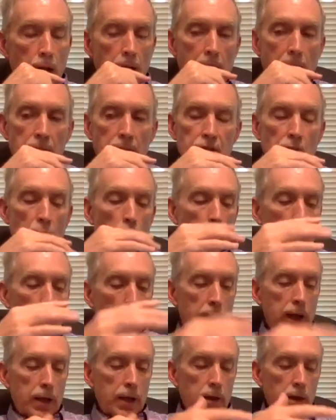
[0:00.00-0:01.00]
And so
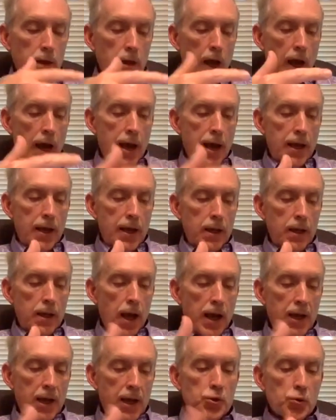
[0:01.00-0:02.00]
in a
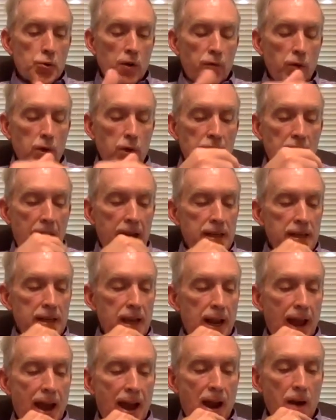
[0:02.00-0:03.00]
history of Christianity
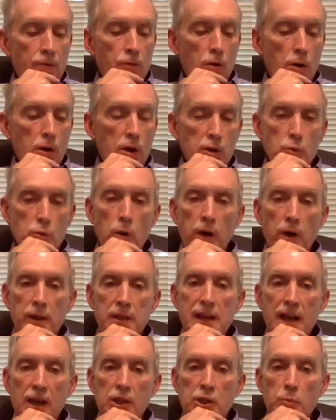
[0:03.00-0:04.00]
in Africa is one of the
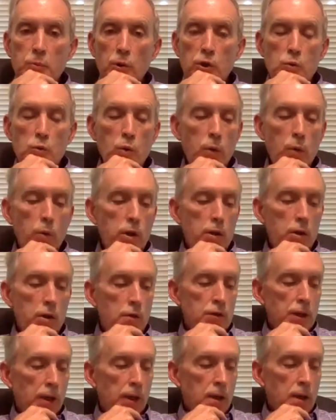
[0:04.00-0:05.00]
textbooks we were
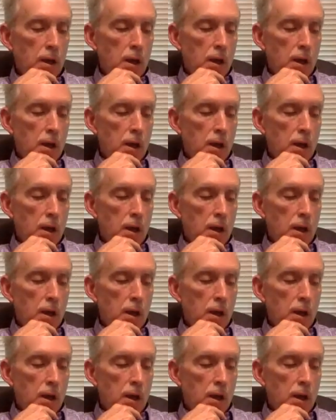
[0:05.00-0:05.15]
using.